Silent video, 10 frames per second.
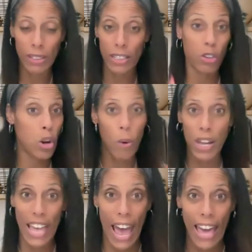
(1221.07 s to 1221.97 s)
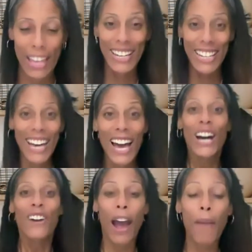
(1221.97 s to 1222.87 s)
You don't want that,
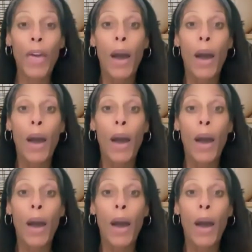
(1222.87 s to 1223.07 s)
right?